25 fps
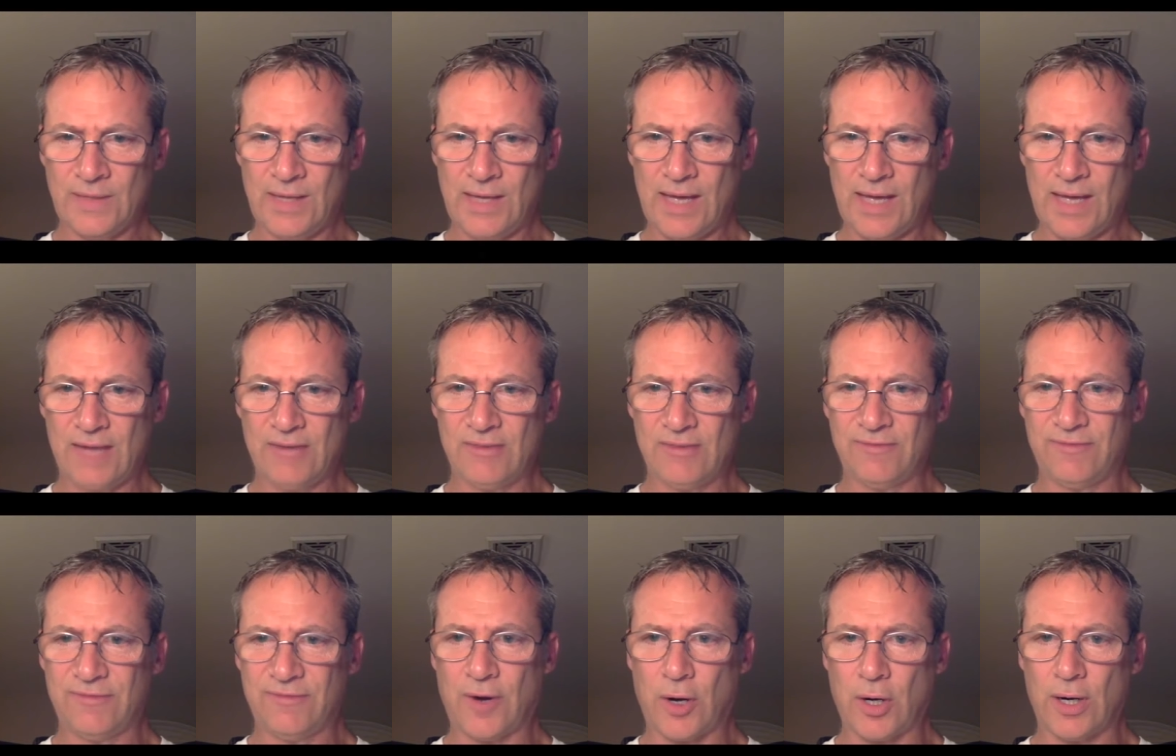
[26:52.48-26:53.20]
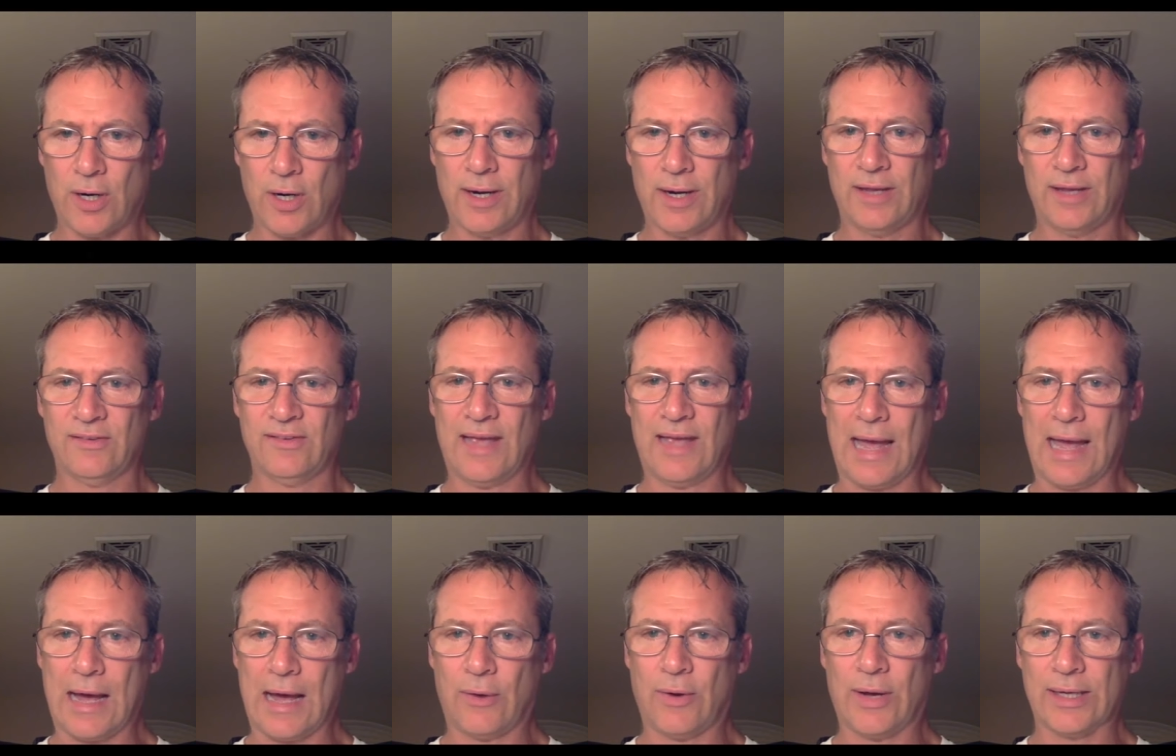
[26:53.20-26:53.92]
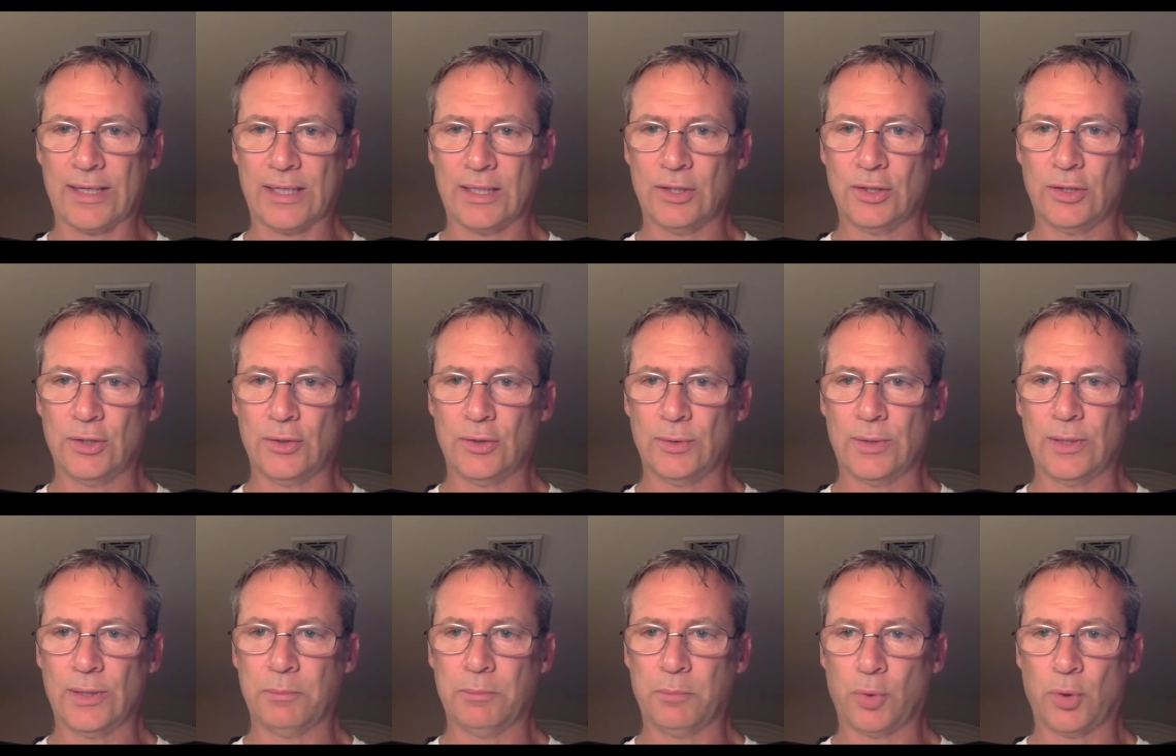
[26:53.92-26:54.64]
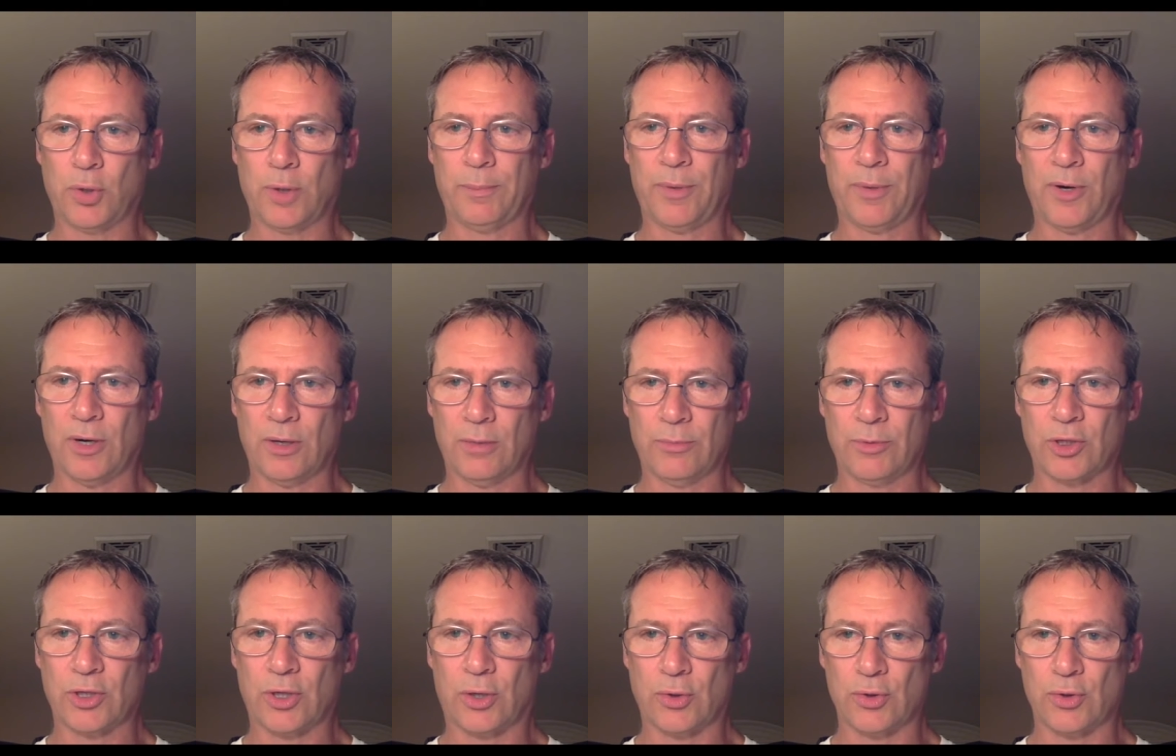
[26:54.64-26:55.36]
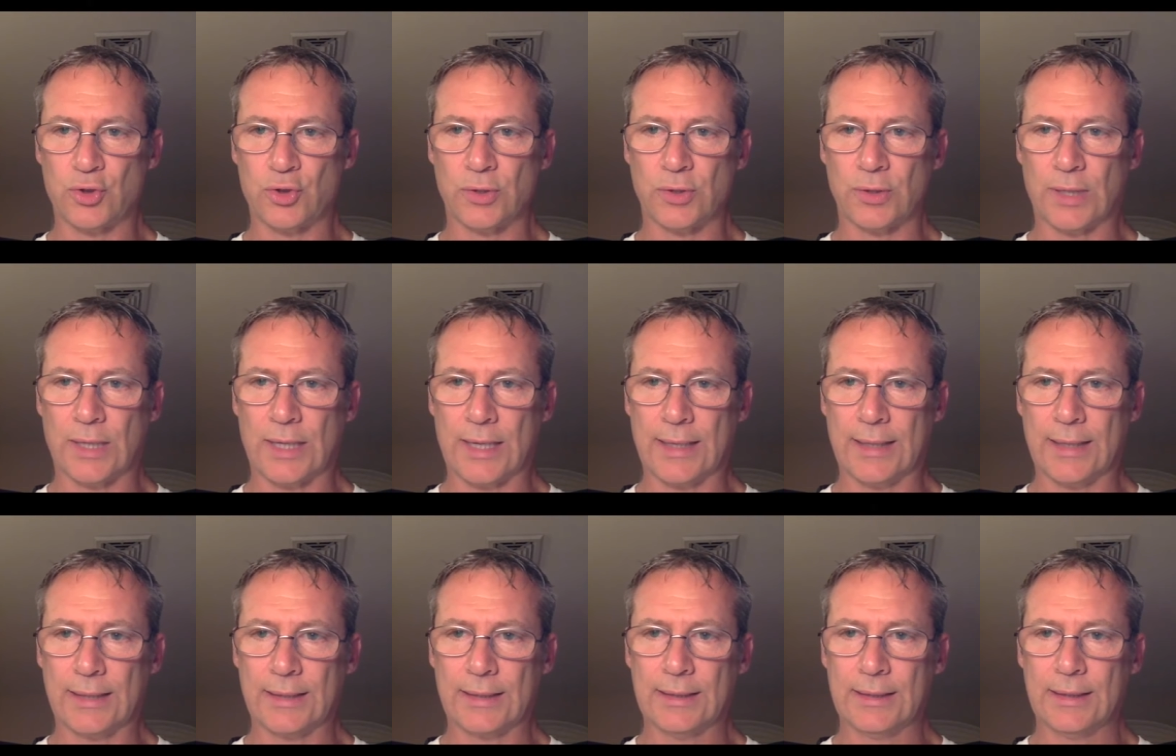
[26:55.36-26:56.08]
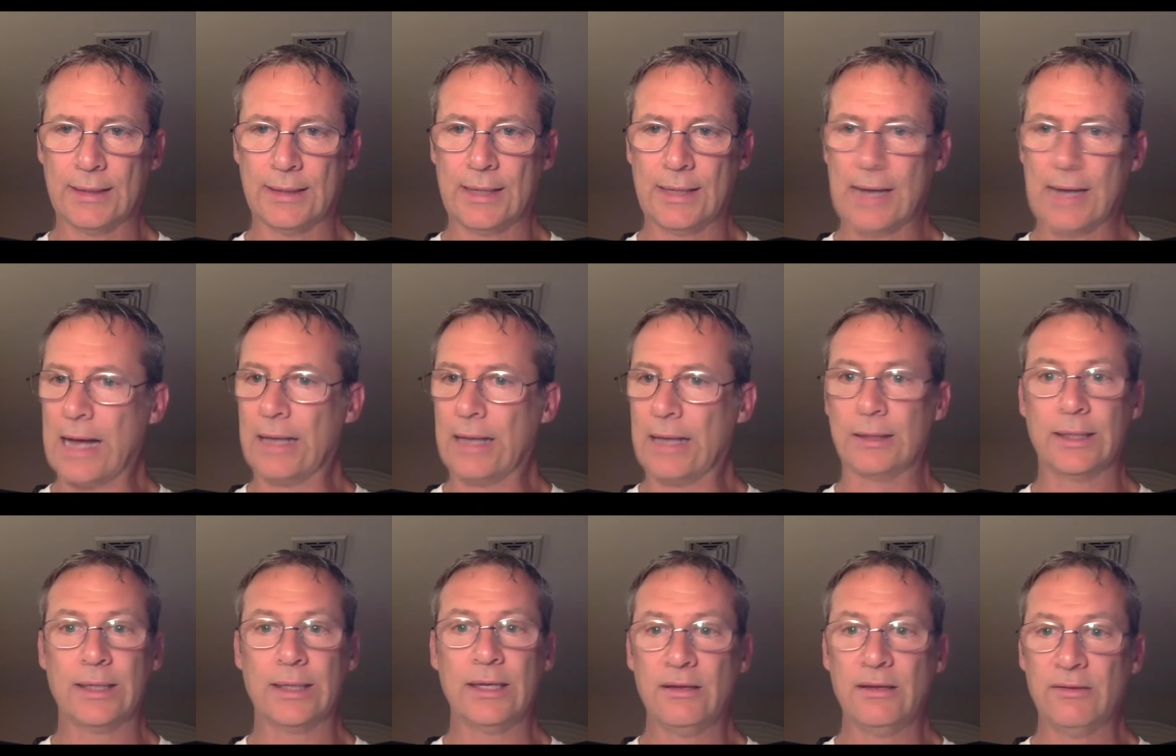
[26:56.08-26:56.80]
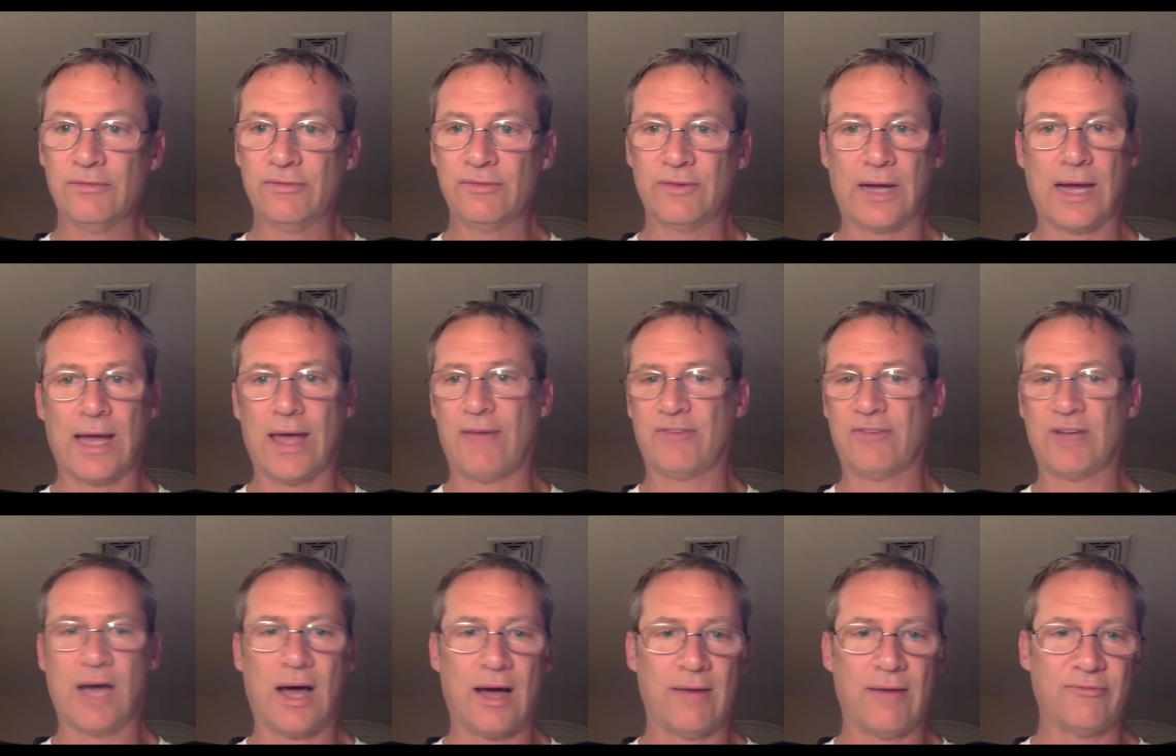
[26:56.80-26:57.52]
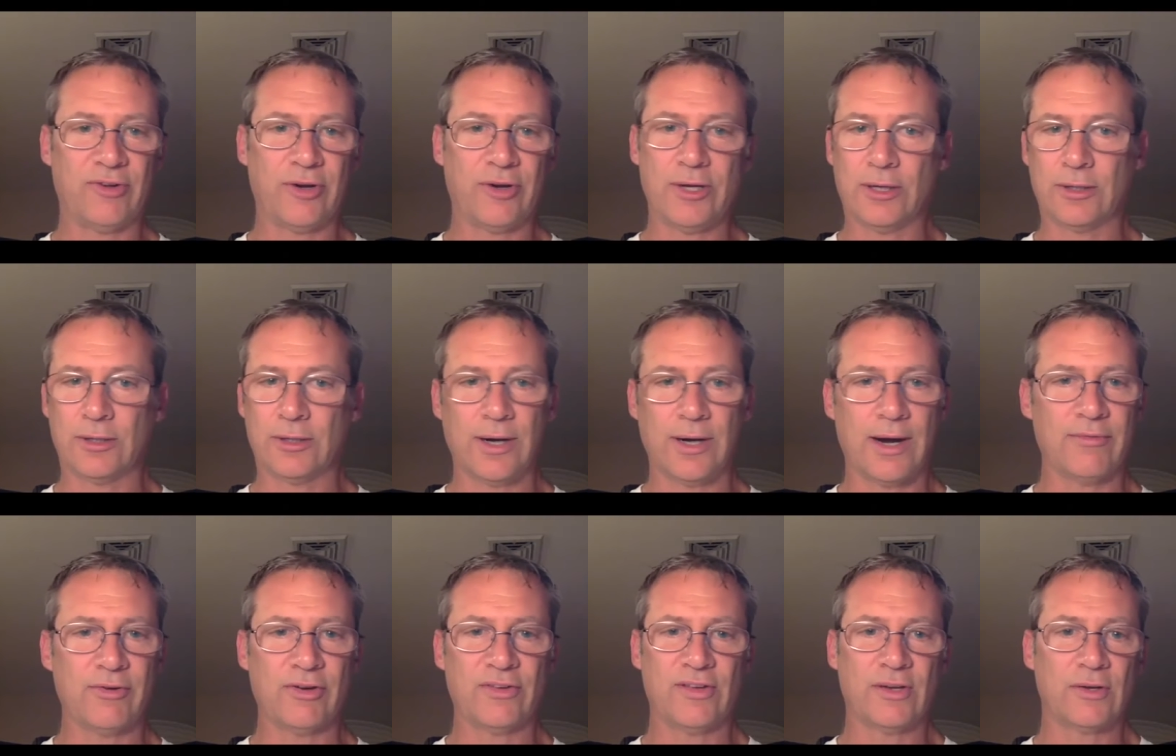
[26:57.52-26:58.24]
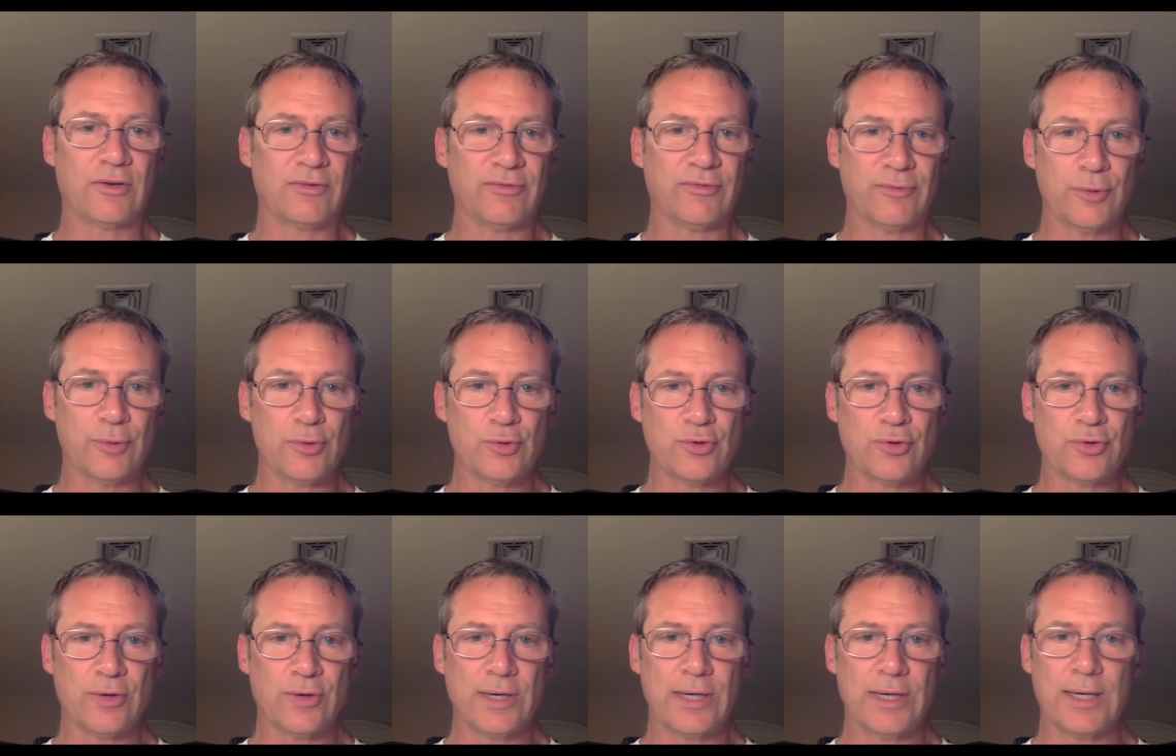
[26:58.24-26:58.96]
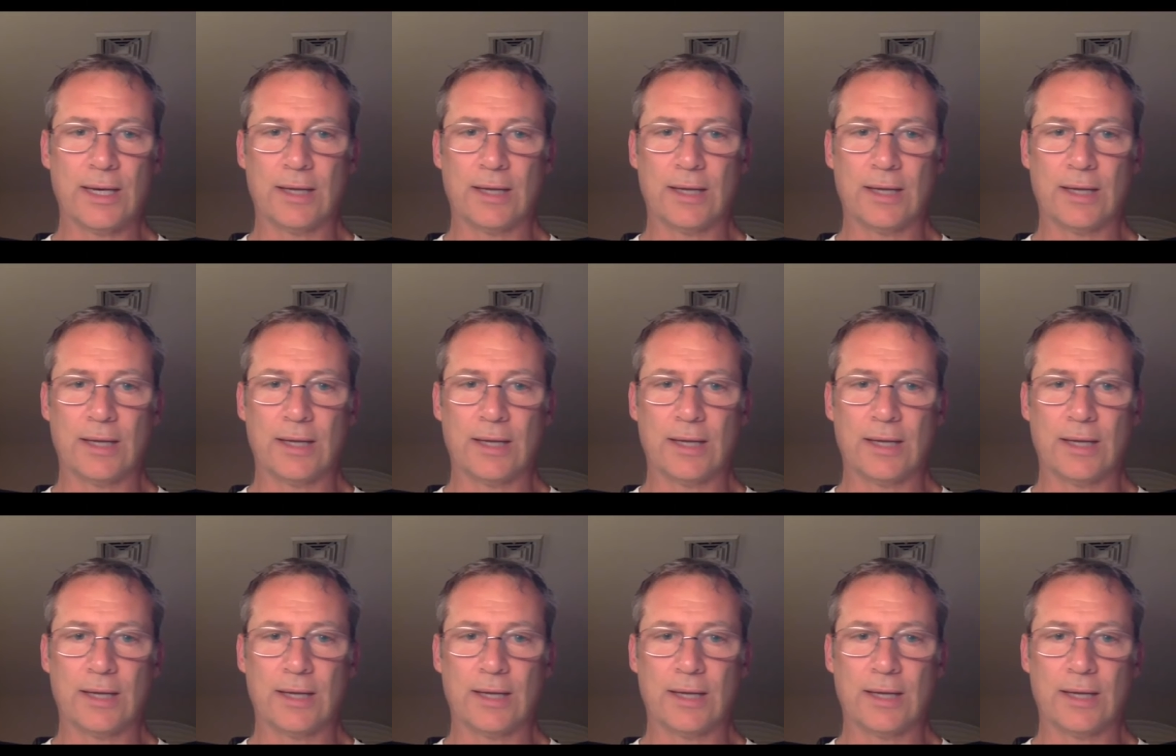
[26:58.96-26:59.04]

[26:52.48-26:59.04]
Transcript: As far as how I can do it more permaculture like, I have comfrey under every single fruit tree.